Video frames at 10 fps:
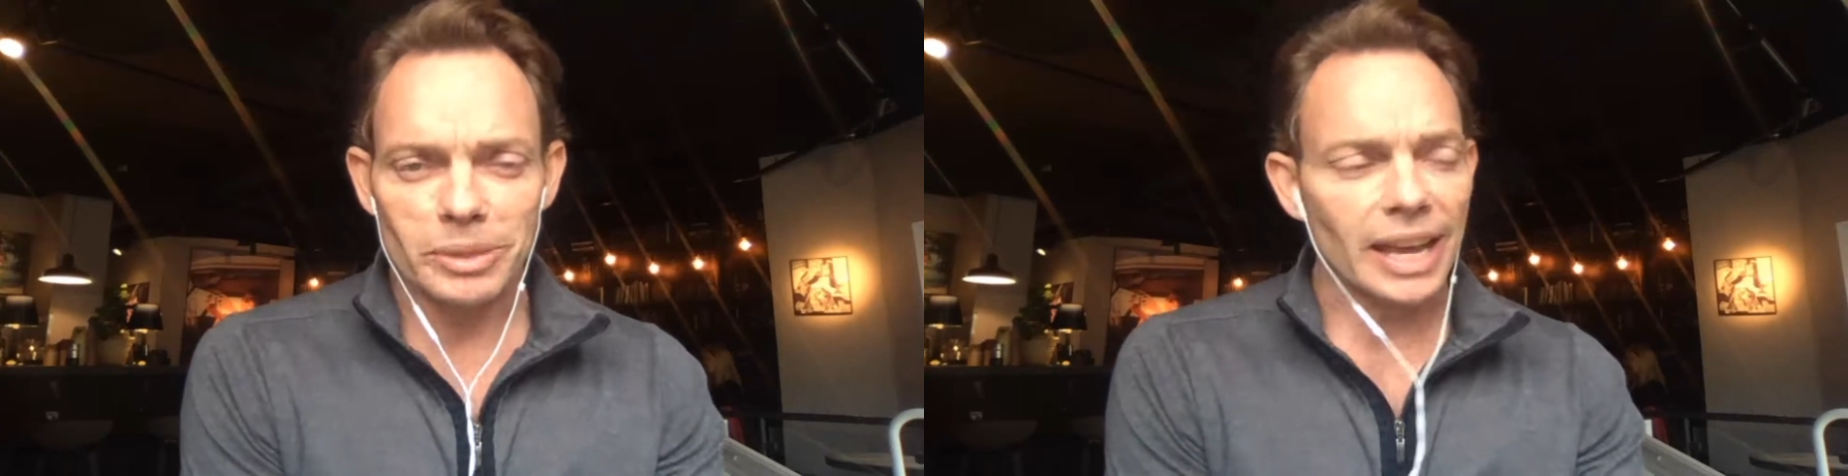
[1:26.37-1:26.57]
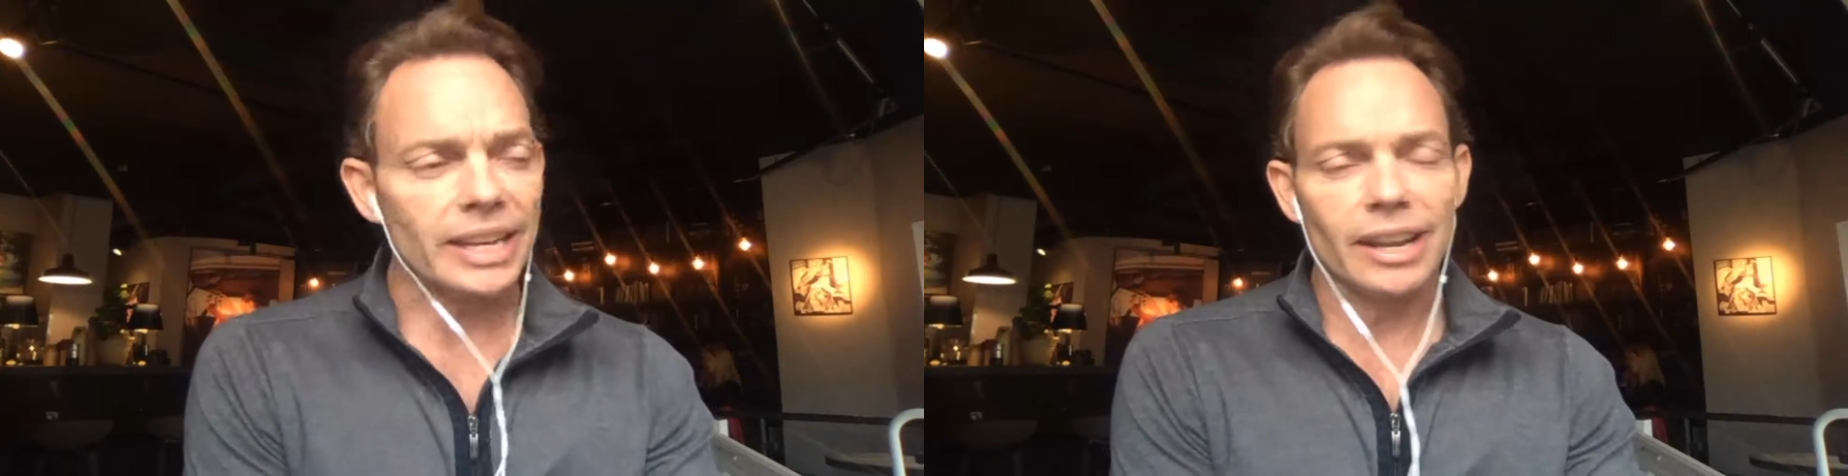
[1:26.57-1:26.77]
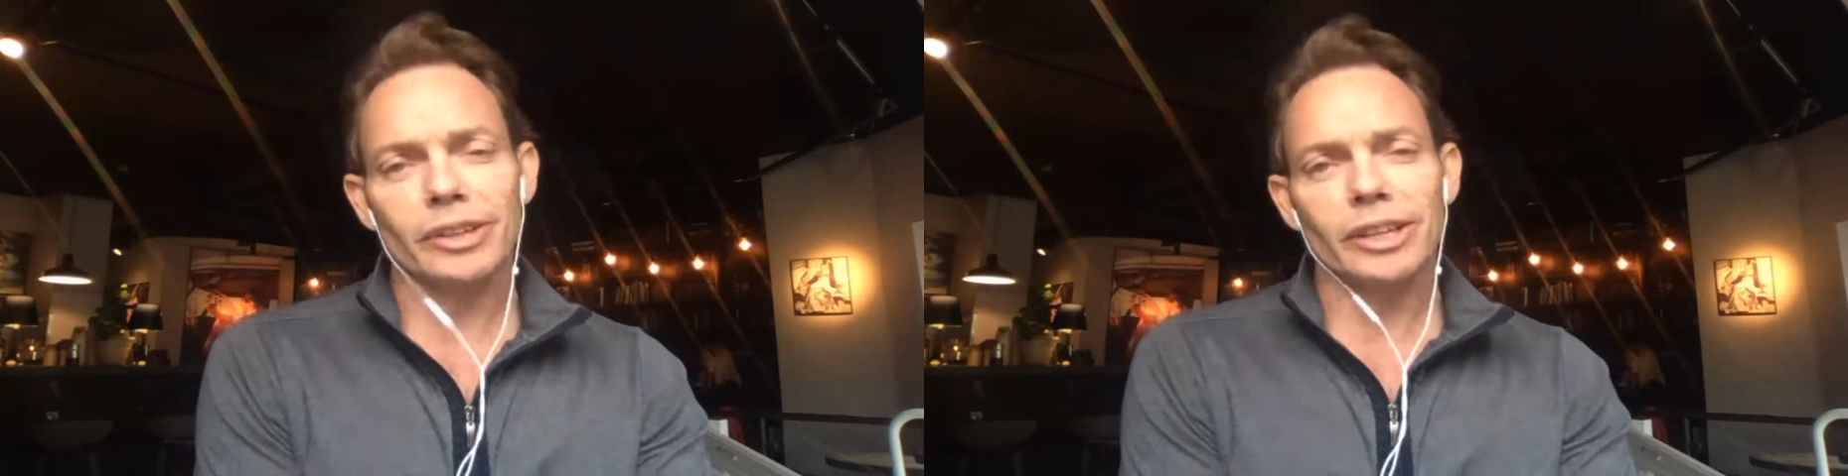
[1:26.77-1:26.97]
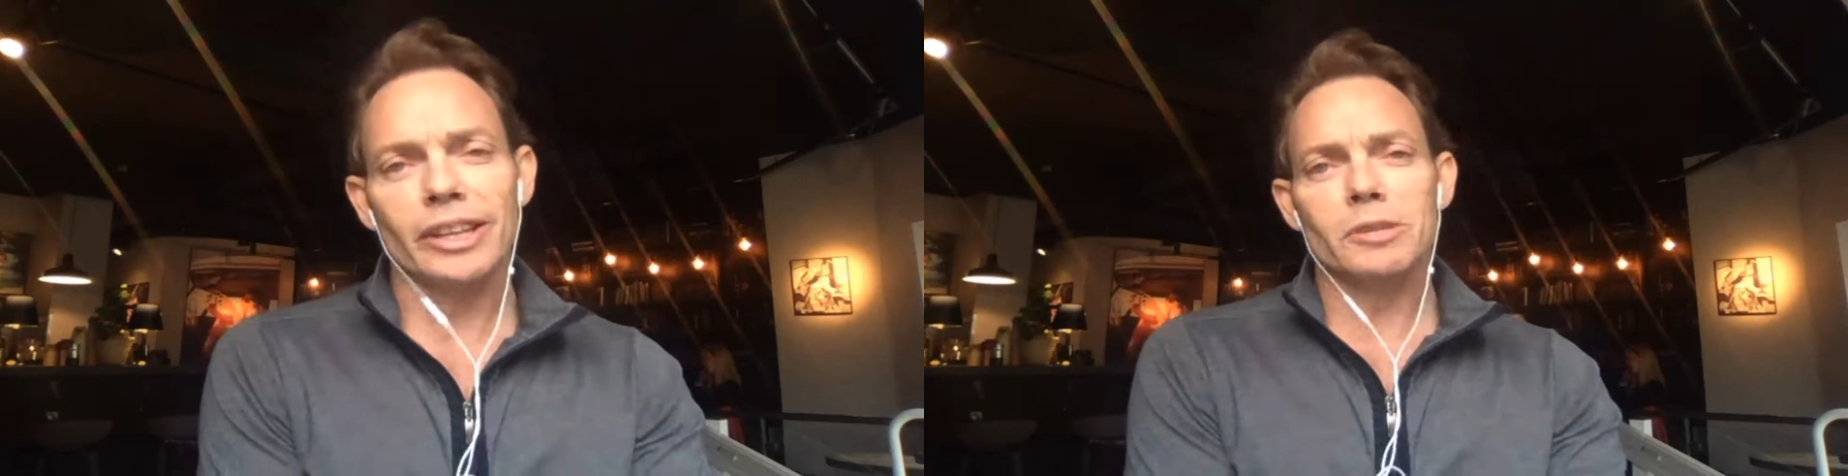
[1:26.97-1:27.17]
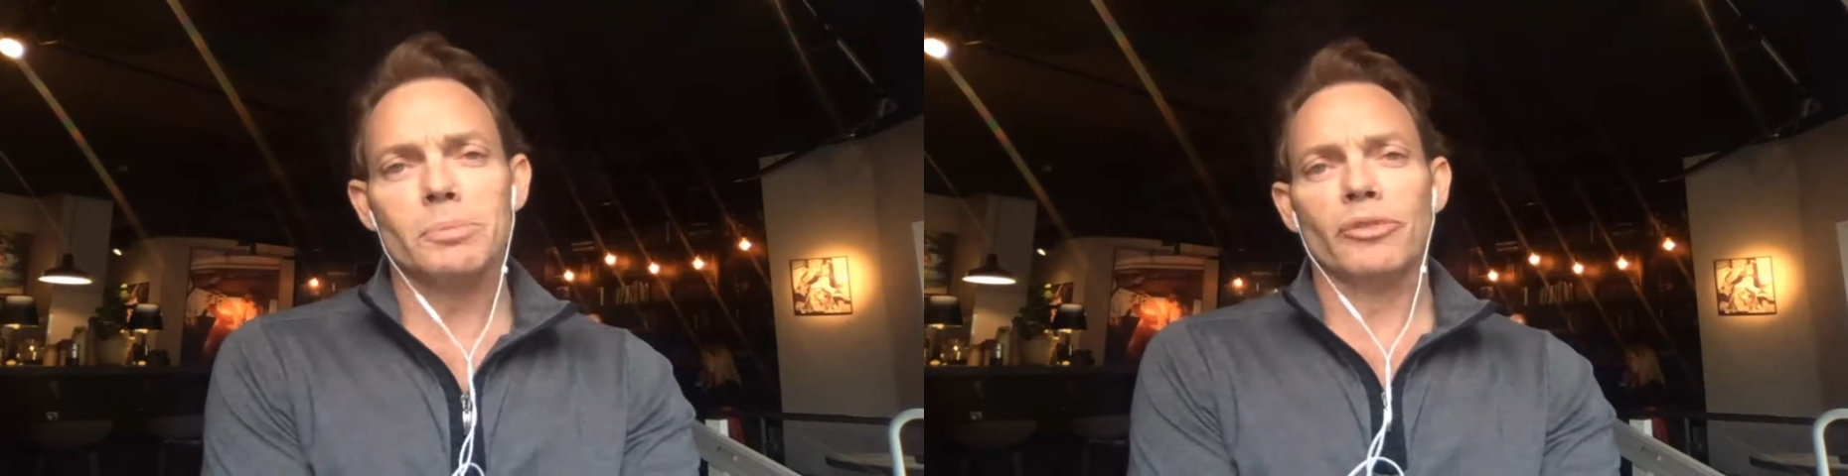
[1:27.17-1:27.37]
And I had never
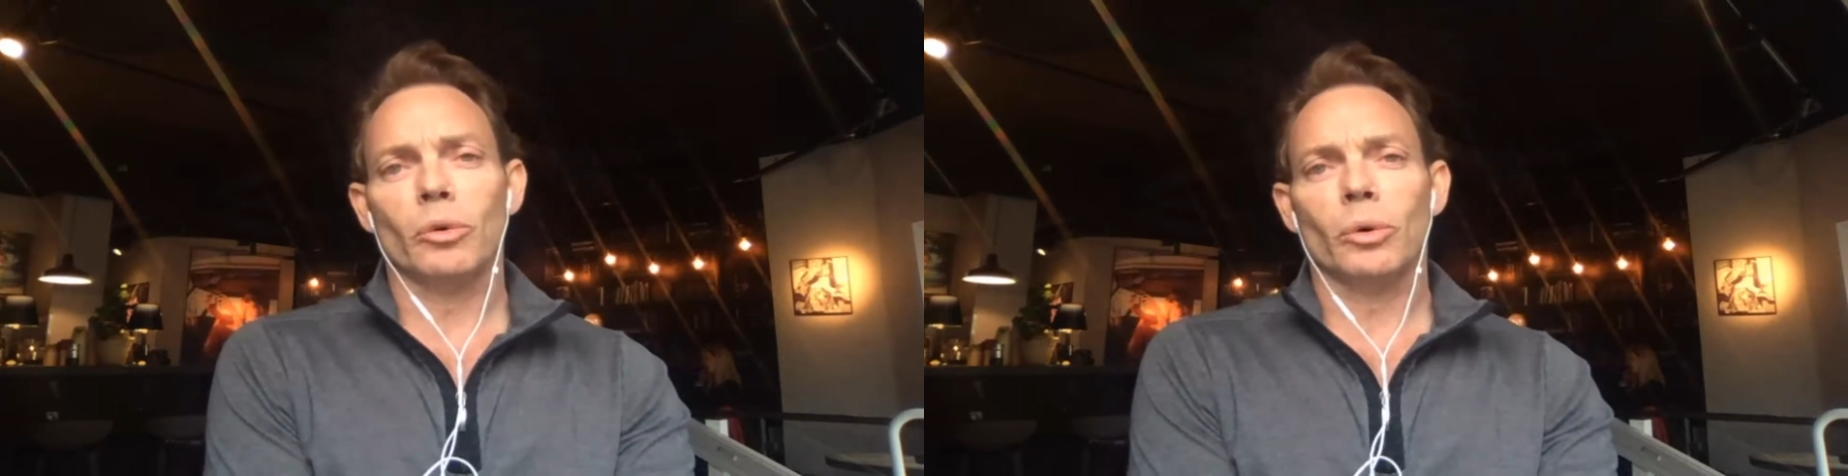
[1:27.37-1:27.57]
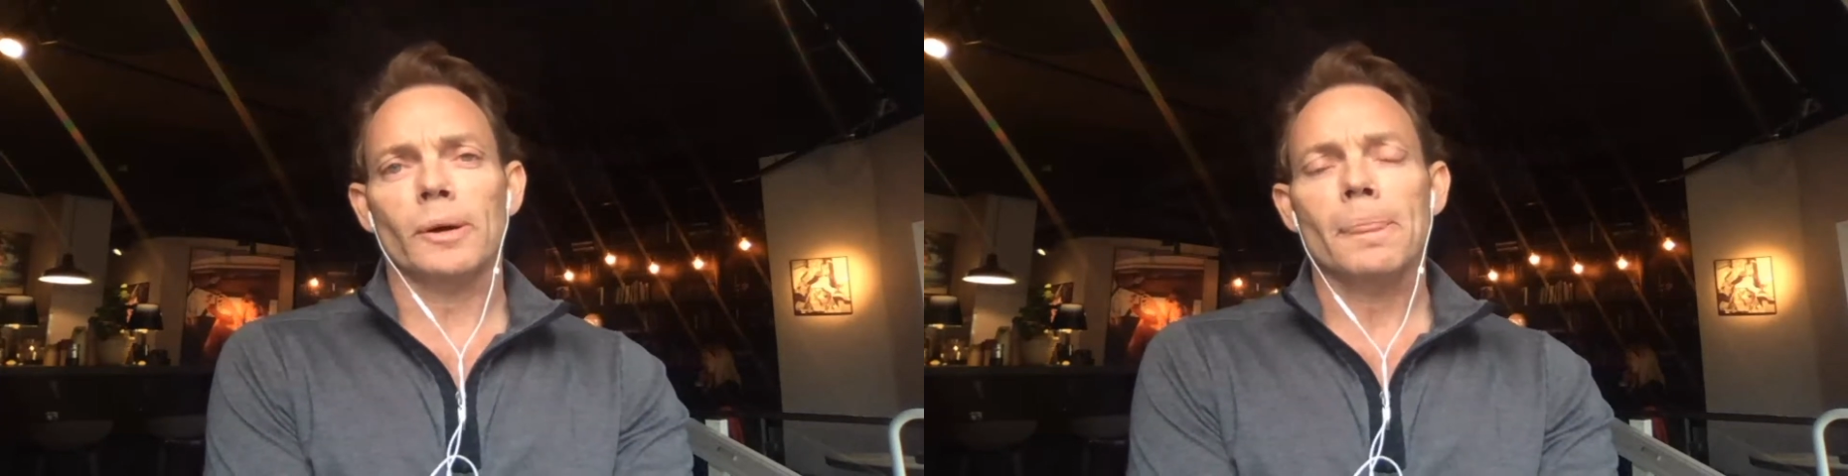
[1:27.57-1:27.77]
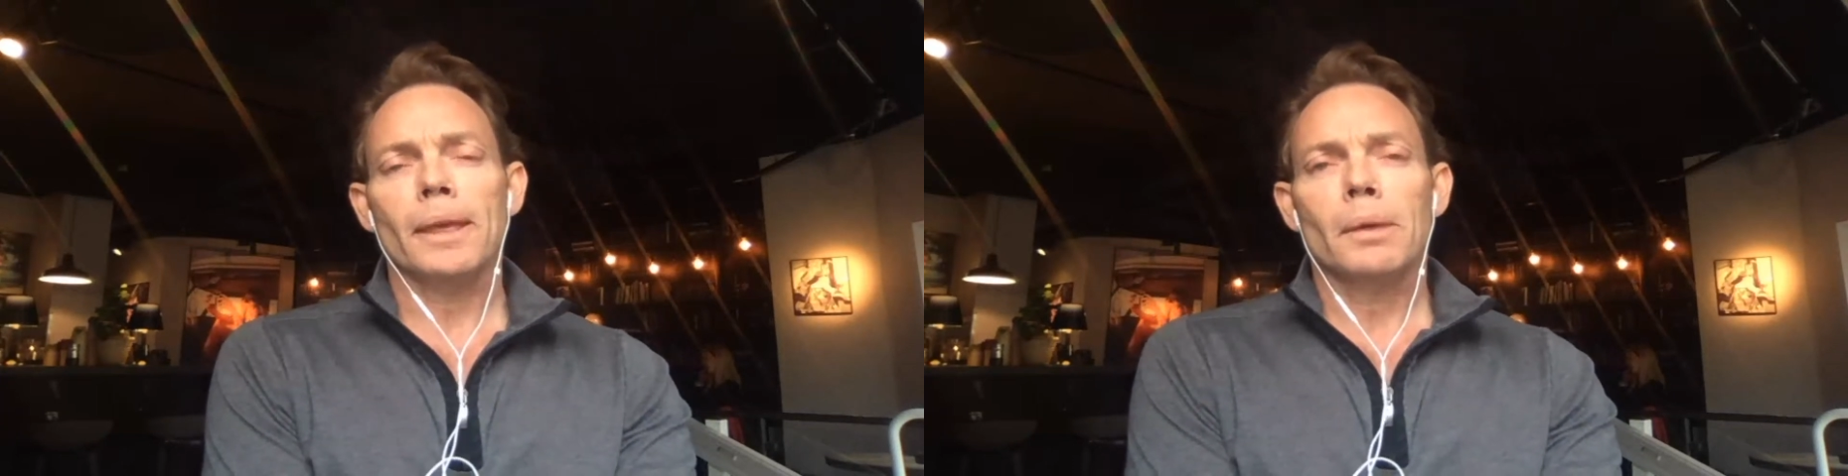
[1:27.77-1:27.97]
done these before,